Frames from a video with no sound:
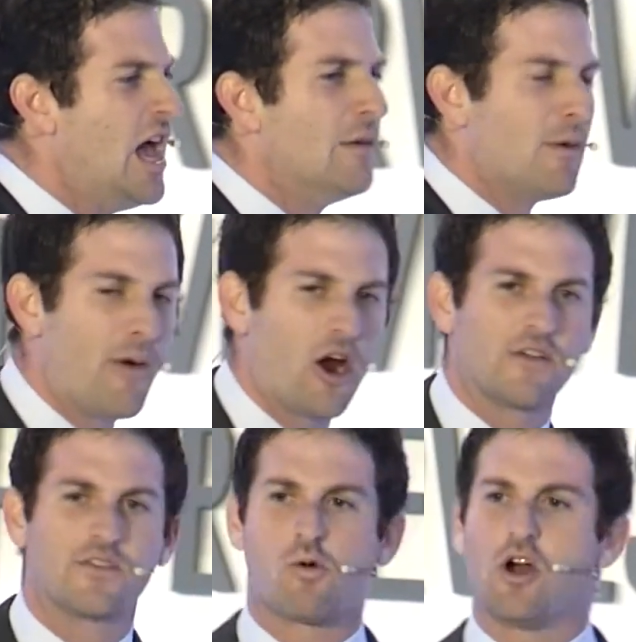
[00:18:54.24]
but part of
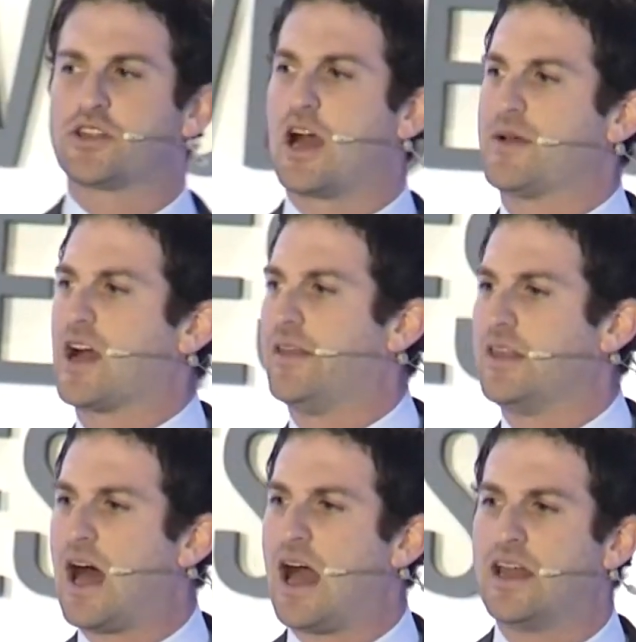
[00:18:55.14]
the world coming
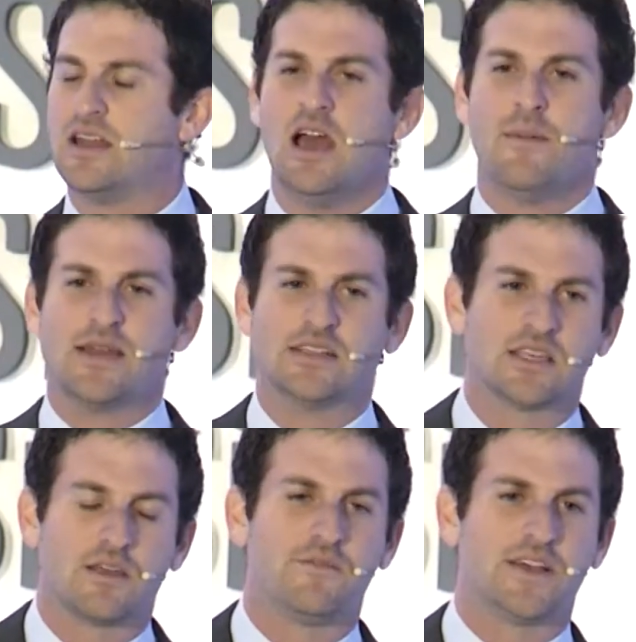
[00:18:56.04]
online means that
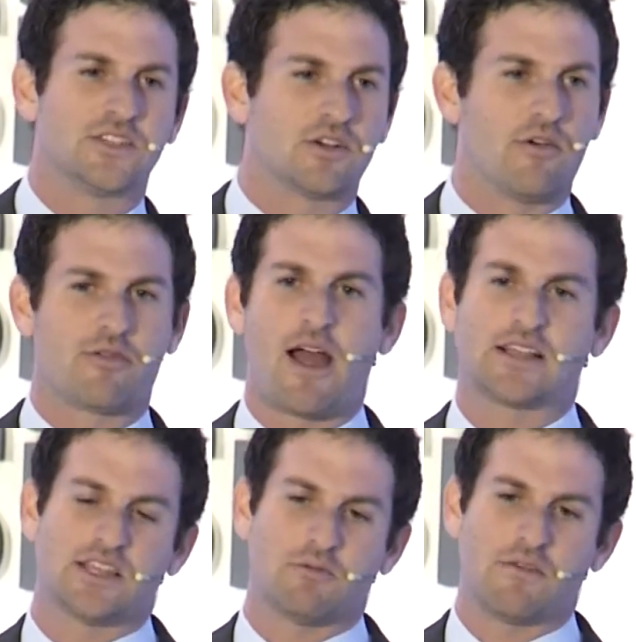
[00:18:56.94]
the physical threats
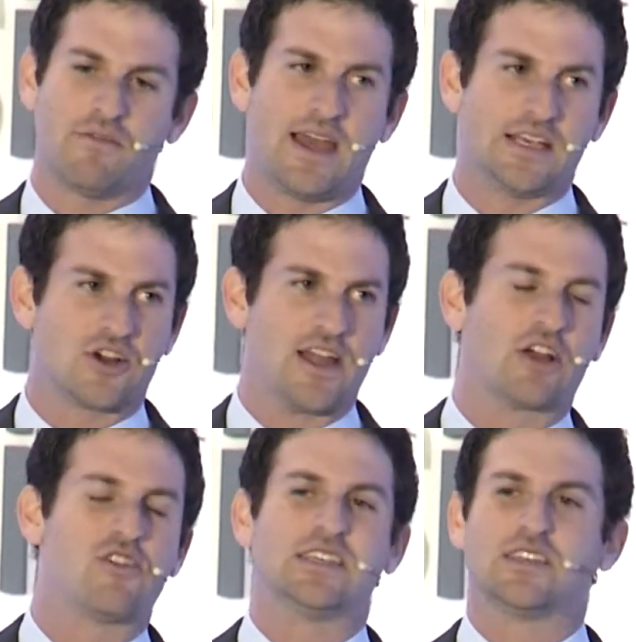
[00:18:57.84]
that we face are
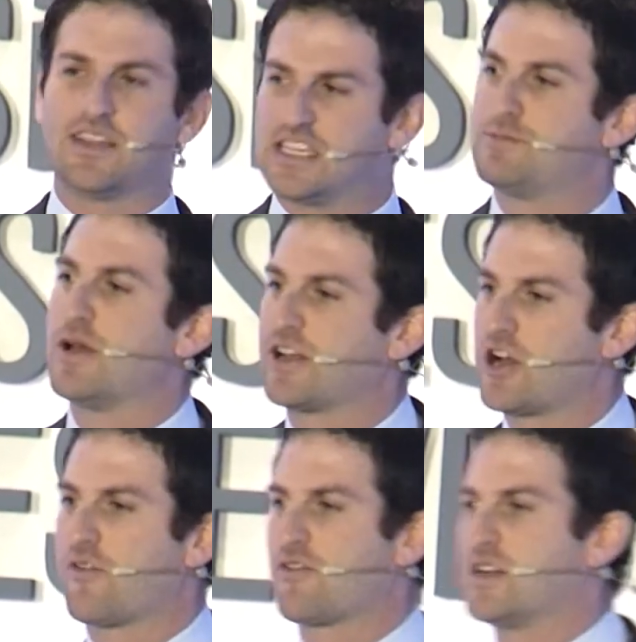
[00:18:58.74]
increasingly spilling
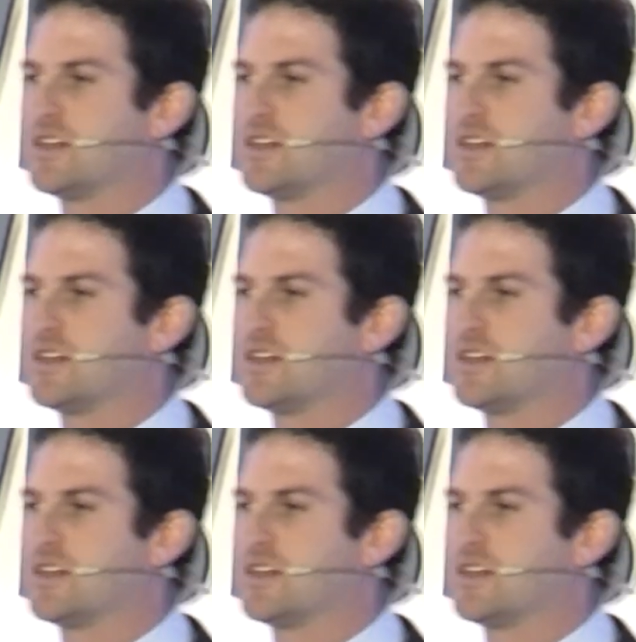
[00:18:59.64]
over into